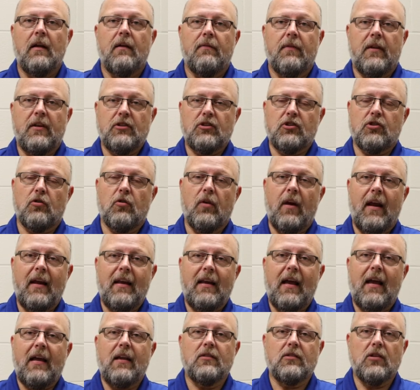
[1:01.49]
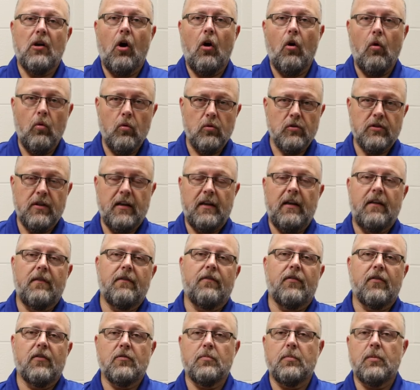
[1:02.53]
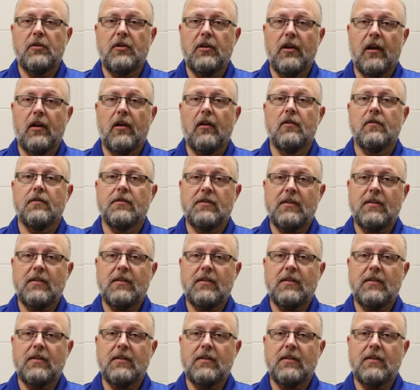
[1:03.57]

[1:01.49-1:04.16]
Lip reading: That screen has holes in it for particular